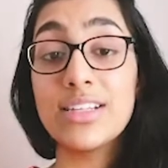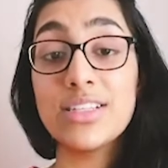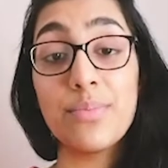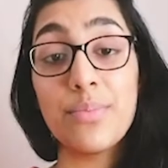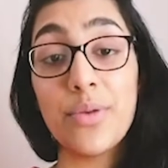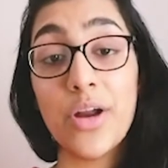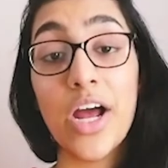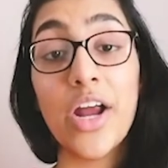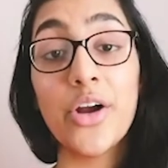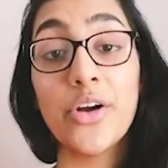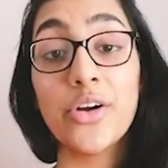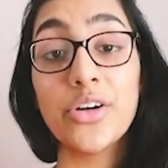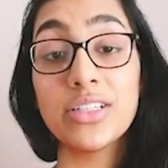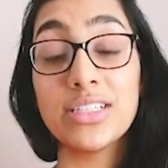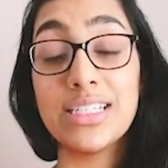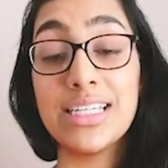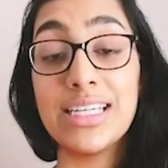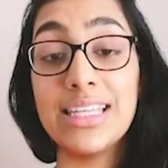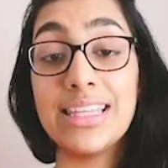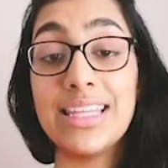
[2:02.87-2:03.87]
as a
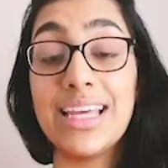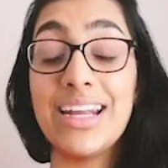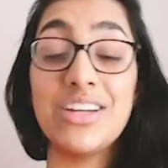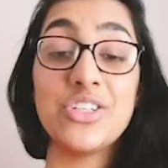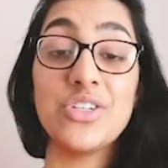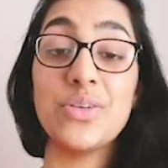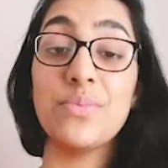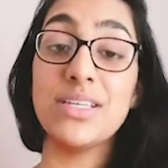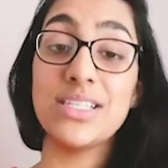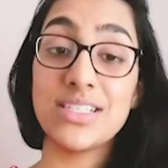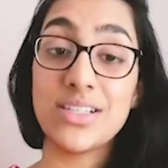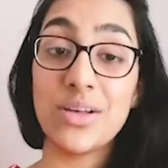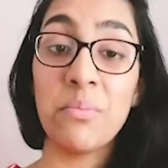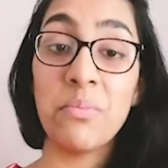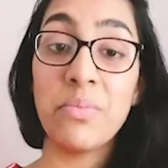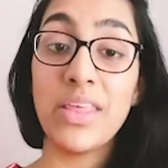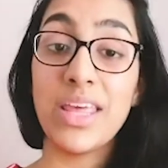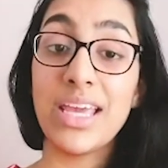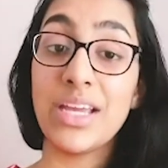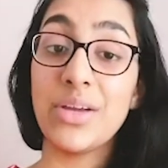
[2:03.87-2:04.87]
priority, then it should be
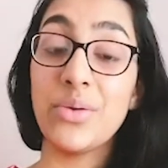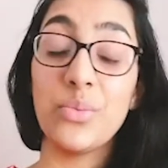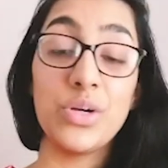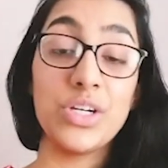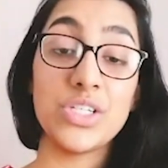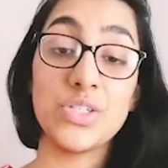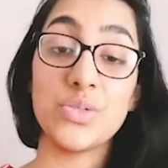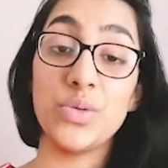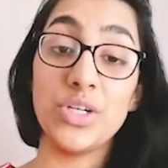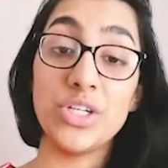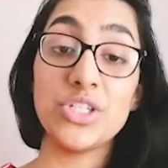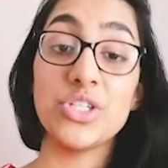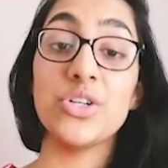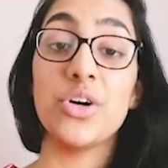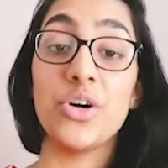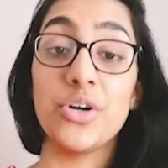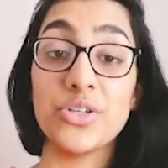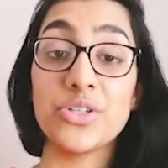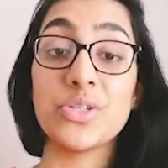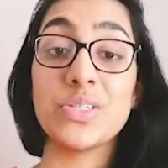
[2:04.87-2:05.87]
something which we should
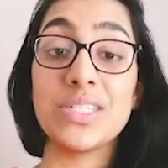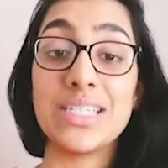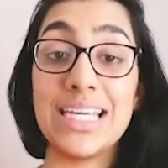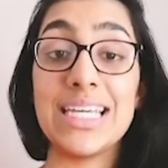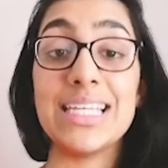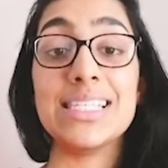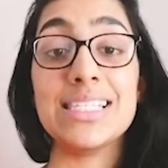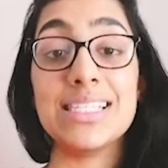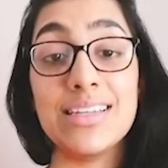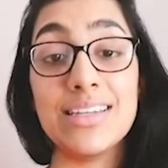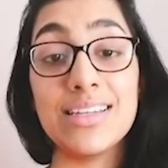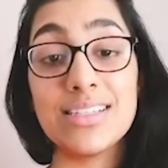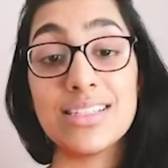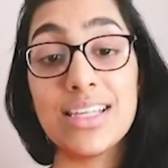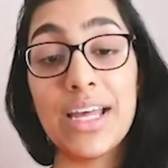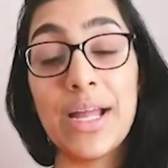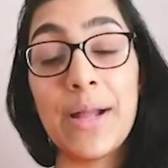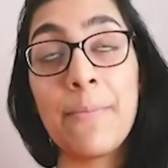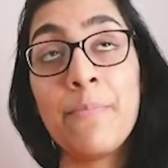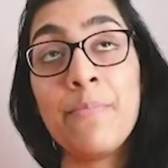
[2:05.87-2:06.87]
also take
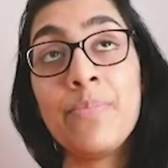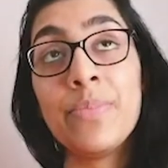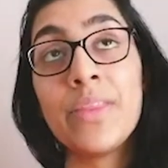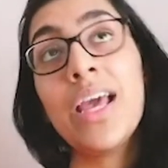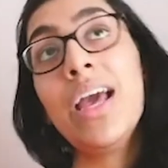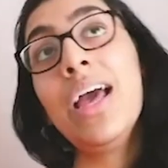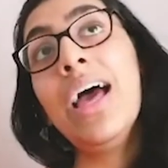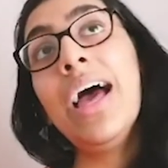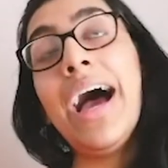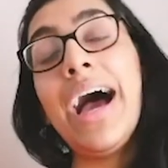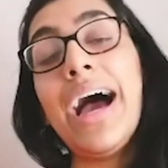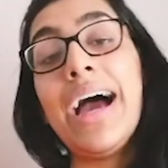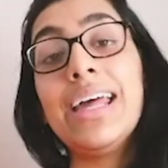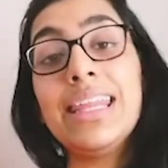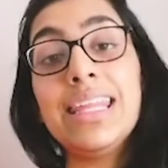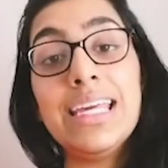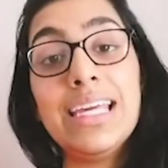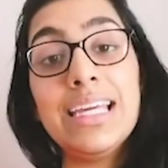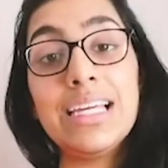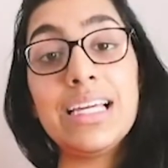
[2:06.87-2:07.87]
seriously. I
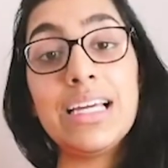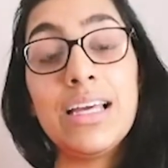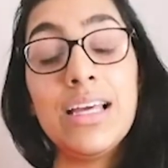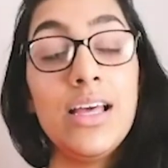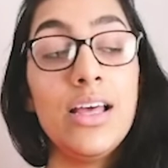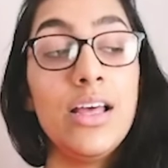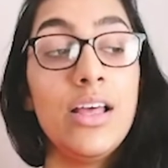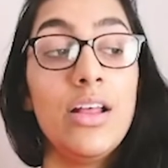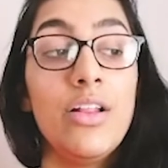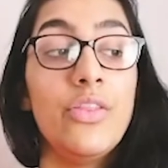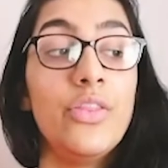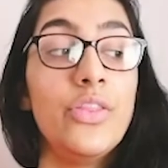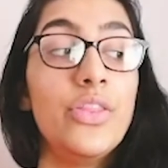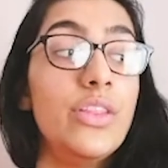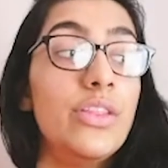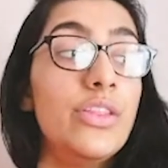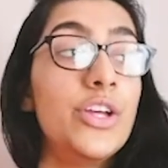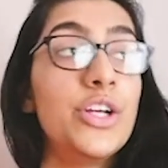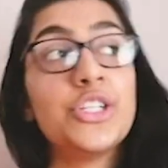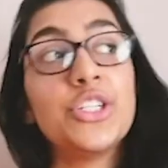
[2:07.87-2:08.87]
think
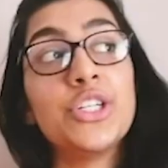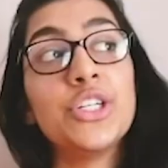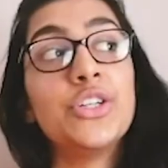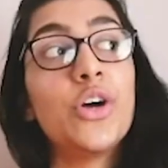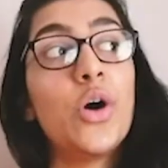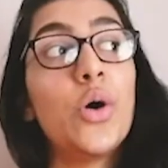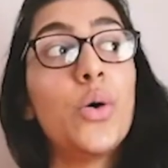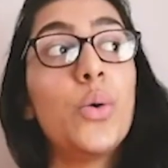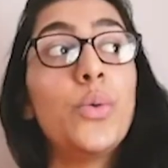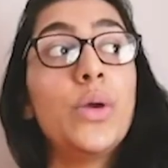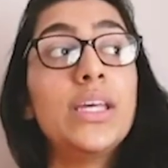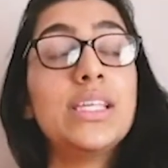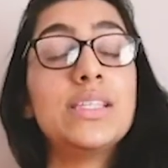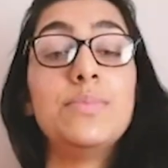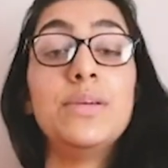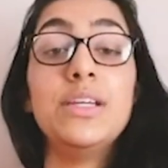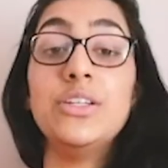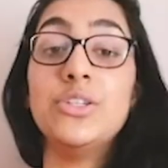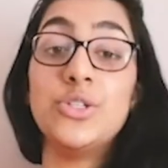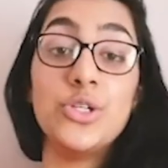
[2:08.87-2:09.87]
there should always
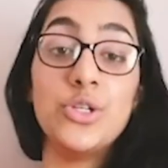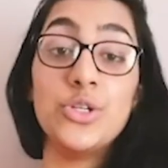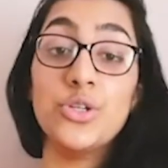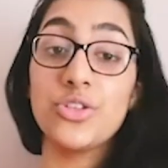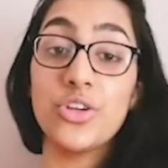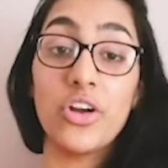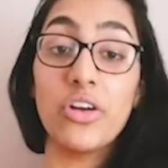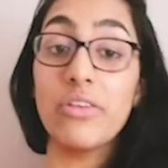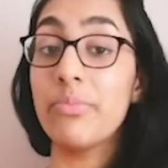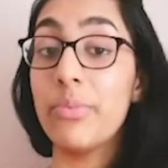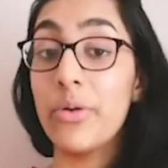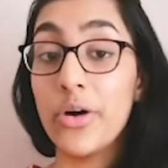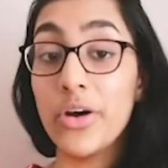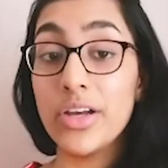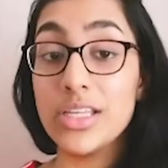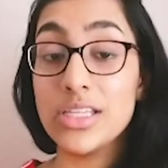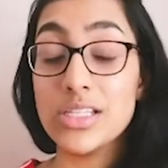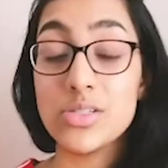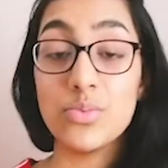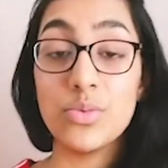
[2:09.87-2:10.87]
be two sort of
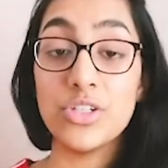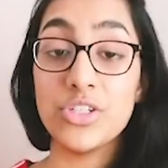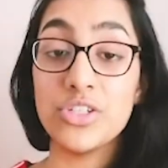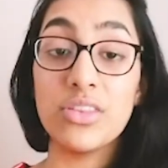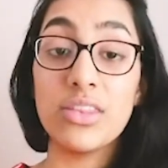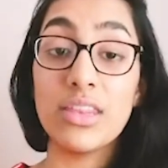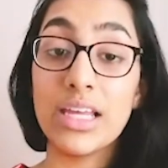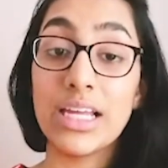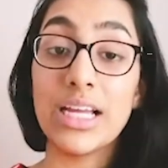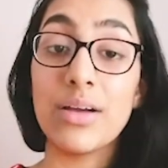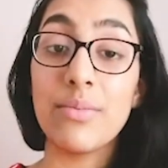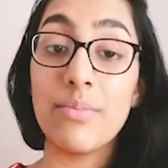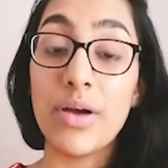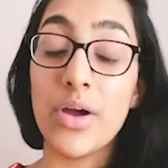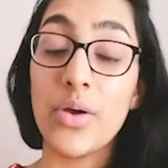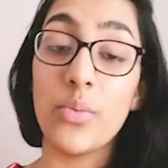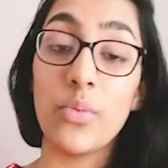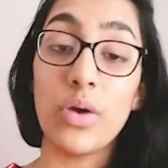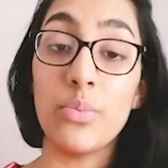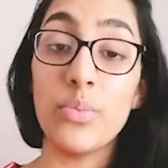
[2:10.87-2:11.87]
points we should think
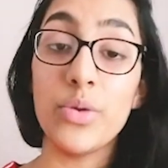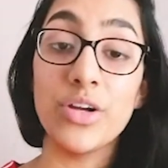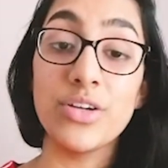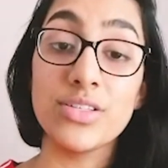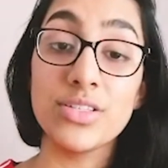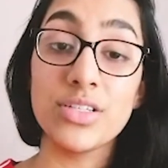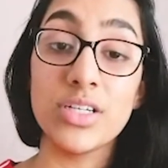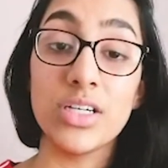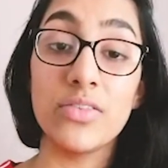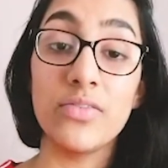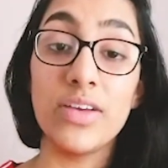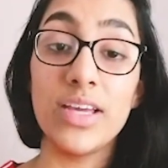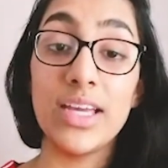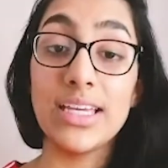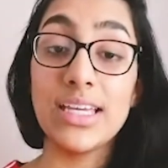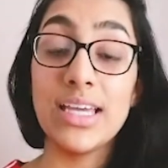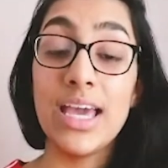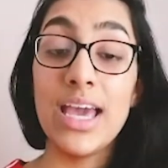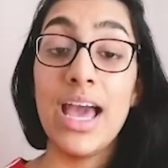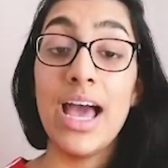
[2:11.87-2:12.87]
about when we are
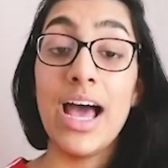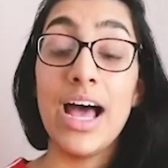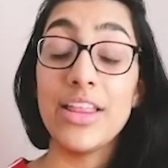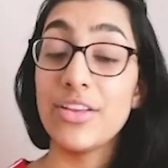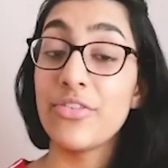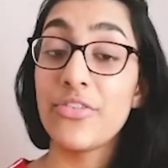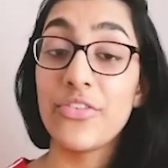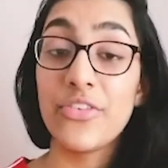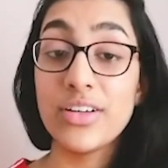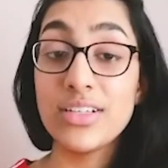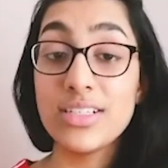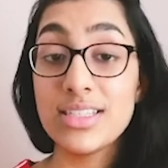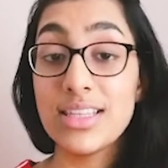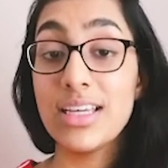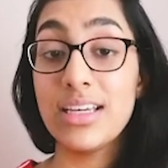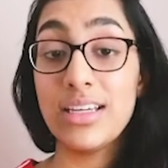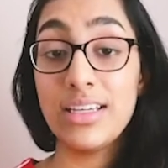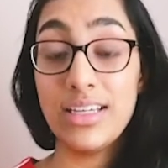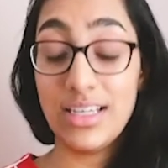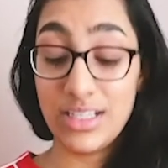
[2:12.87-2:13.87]
serving. And the first
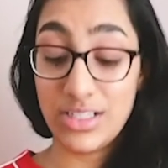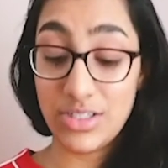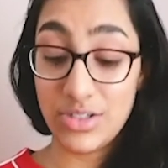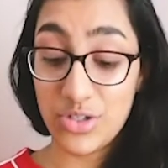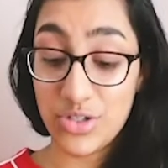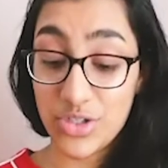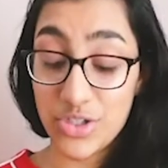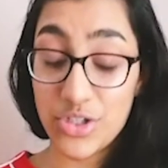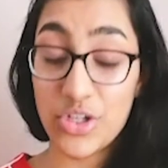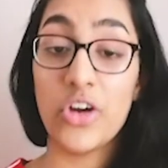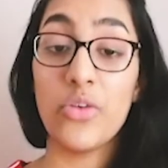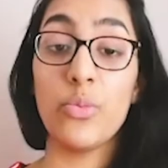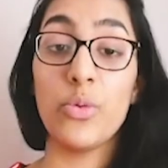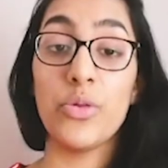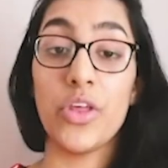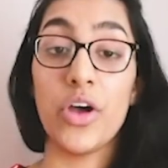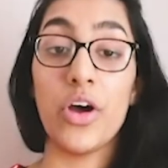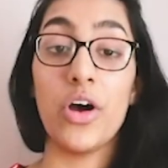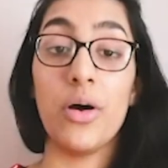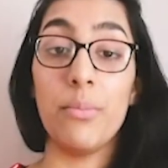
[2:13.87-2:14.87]
thing is to serve
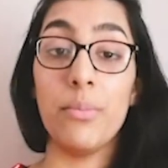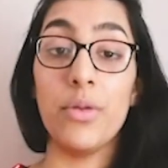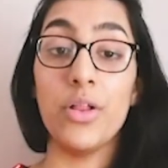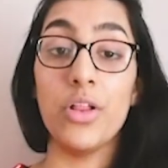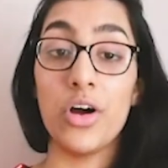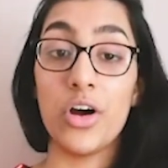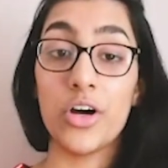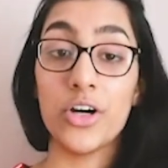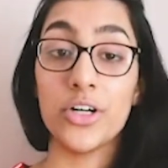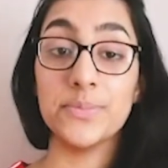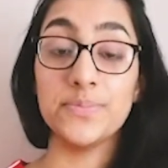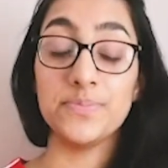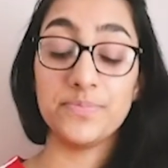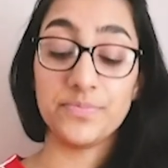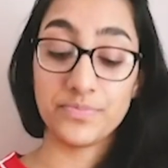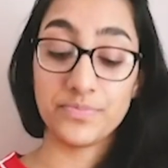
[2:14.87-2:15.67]
with a humble heart.